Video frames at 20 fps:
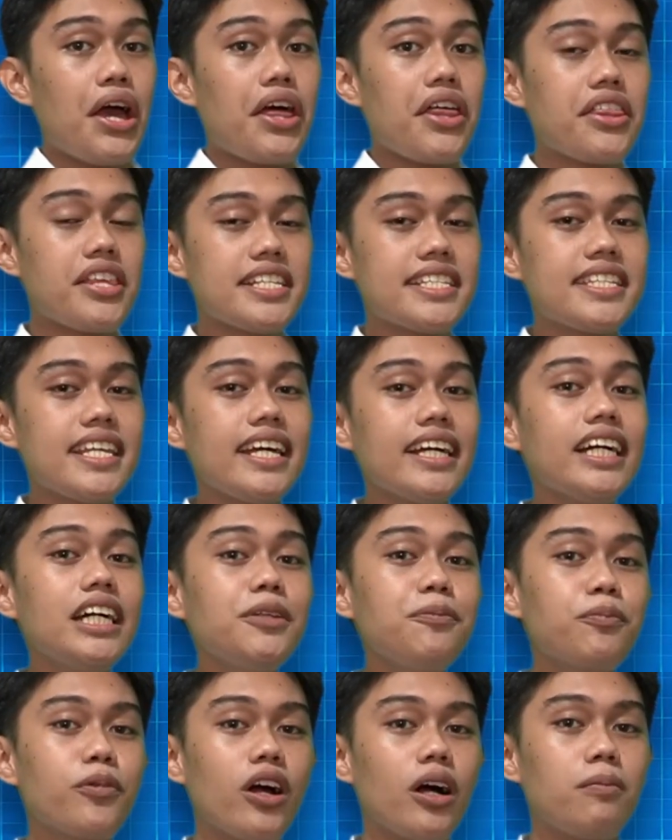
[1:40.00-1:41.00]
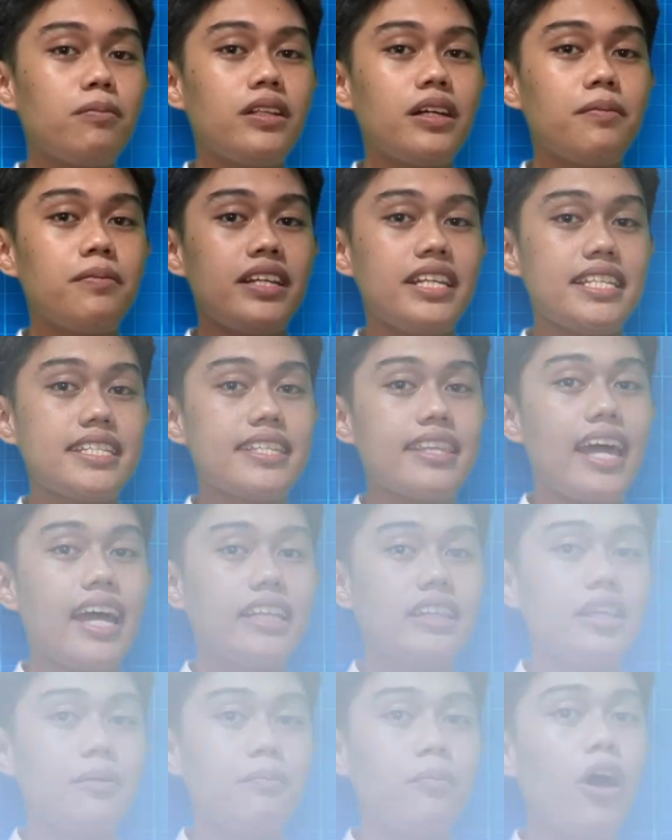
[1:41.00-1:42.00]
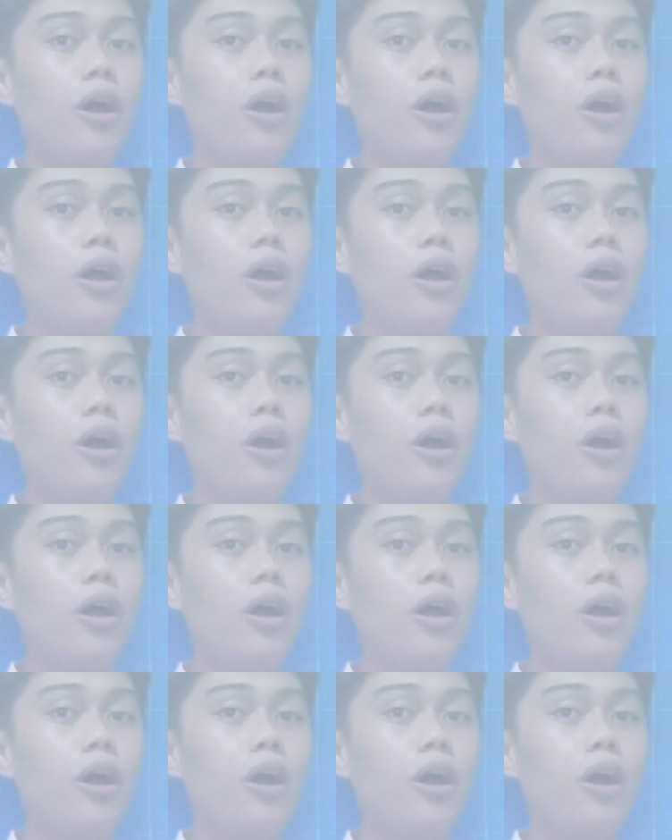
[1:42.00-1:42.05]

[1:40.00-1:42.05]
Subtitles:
The second problem is that the